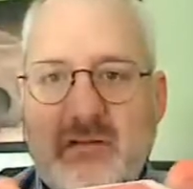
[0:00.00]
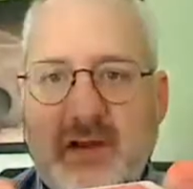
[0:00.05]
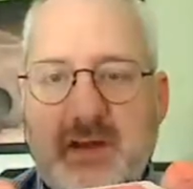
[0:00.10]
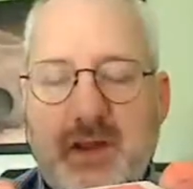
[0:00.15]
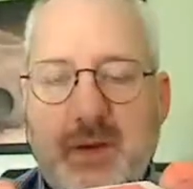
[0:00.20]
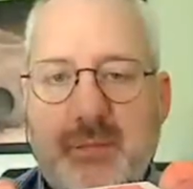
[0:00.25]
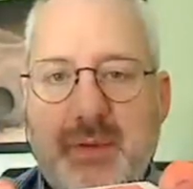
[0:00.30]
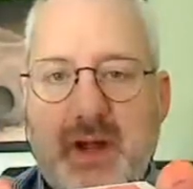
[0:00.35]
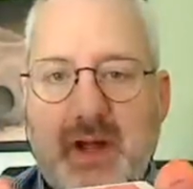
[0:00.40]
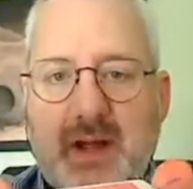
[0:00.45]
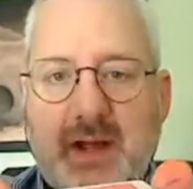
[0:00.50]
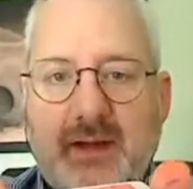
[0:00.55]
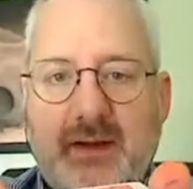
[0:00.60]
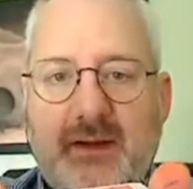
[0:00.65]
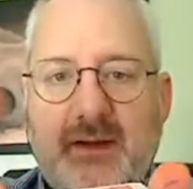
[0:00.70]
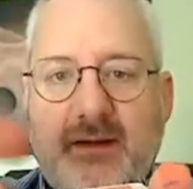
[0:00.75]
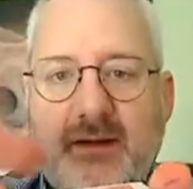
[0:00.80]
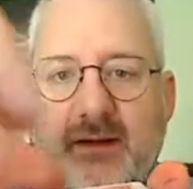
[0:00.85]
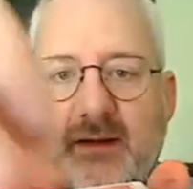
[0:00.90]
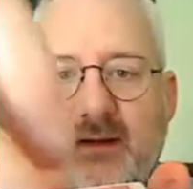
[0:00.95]
in the
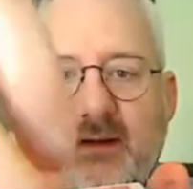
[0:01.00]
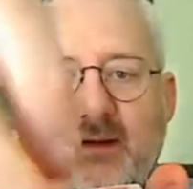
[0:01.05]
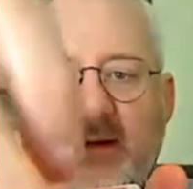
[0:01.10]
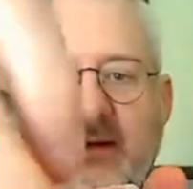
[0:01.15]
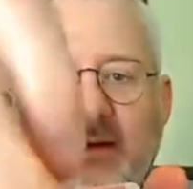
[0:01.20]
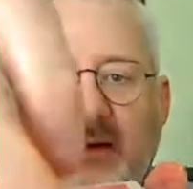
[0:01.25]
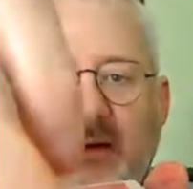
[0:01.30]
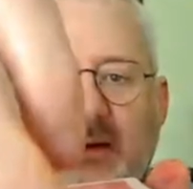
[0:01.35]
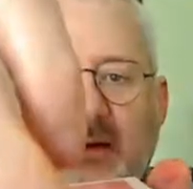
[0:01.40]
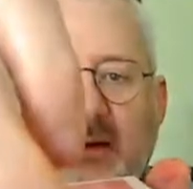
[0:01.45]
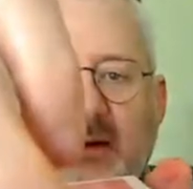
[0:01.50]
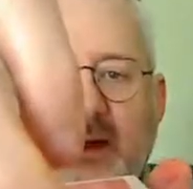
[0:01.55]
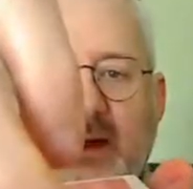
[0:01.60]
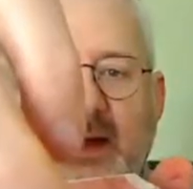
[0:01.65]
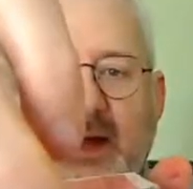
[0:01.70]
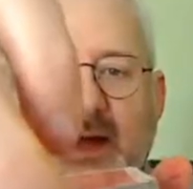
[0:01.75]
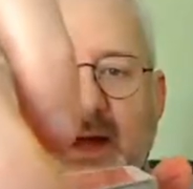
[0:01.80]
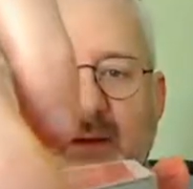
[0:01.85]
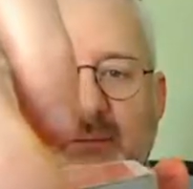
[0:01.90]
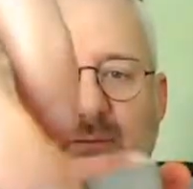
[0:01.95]
pack,
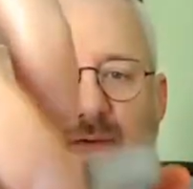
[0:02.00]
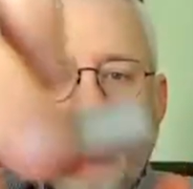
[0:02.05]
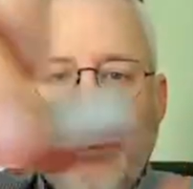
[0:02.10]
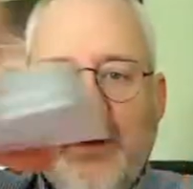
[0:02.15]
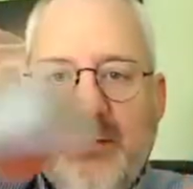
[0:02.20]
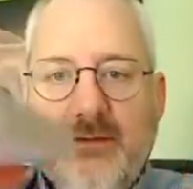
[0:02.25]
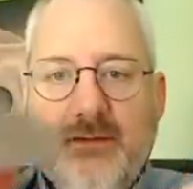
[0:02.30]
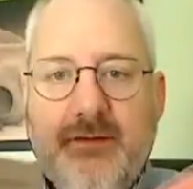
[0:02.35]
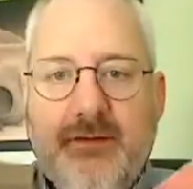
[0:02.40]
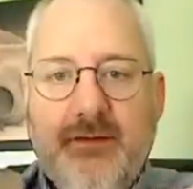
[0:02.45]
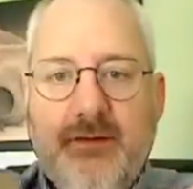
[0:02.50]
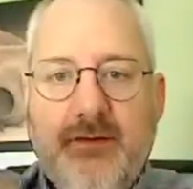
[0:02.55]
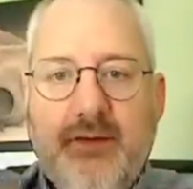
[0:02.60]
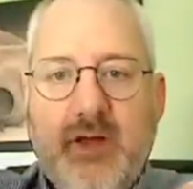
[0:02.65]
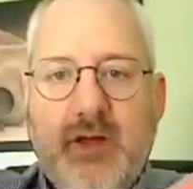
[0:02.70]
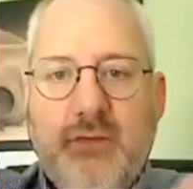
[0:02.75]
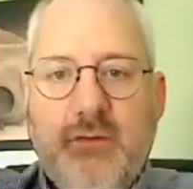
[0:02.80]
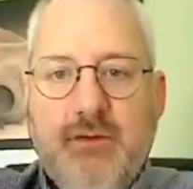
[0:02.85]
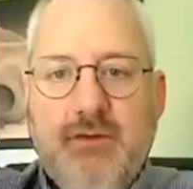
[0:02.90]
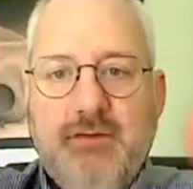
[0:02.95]
and we're going to do
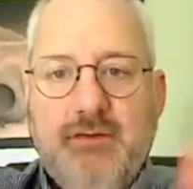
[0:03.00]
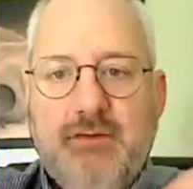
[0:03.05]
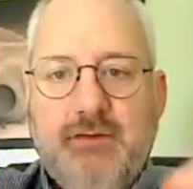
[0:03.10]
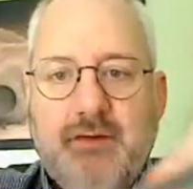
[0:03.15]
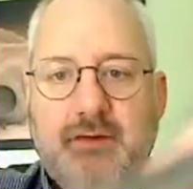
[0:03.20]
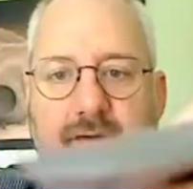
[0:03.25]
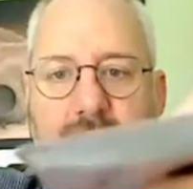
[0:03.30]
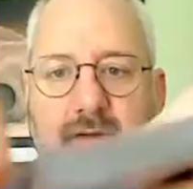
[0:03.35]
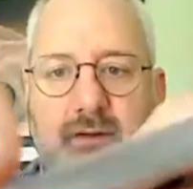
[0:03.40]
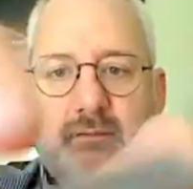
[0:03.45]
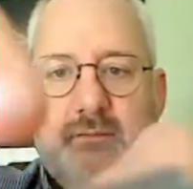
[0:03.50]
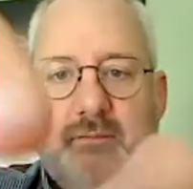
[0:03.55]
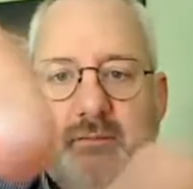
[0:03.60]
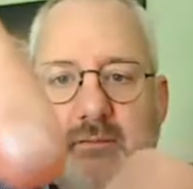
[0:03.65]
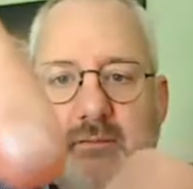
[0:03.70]
that. We're just going to